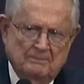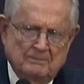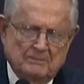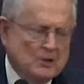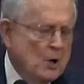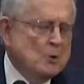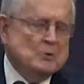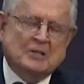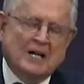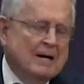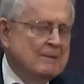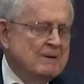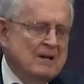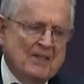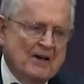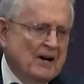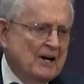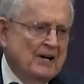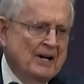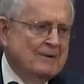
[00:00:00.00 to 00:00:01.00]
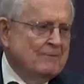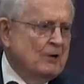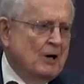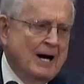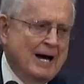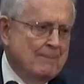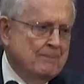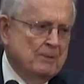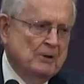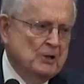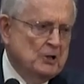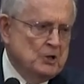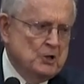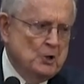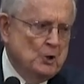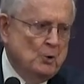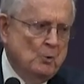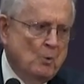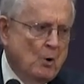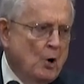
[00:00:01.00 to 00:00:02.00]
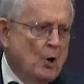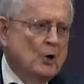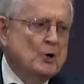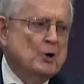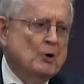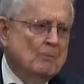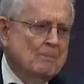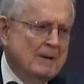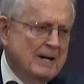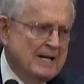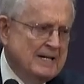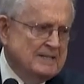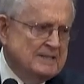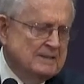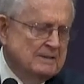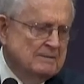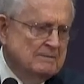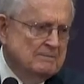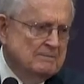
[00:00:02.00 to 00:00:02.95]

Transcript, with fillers: Don't tell me that'll never happen to you or your mate.